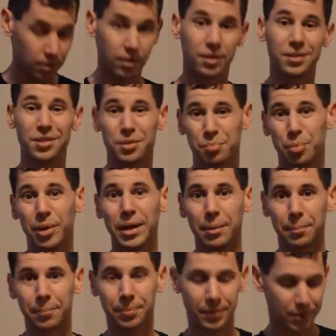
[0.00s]
This is pretty.
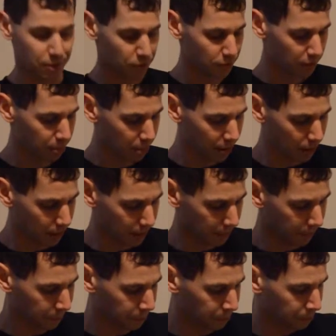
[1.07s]
This is really pretty looking.
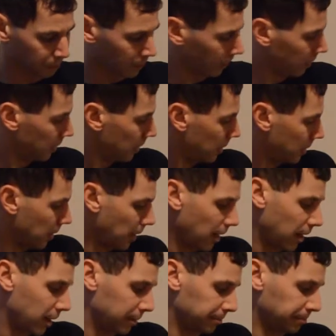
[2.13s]

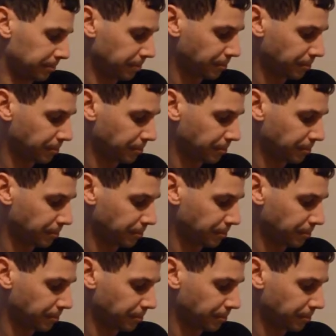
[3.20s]
It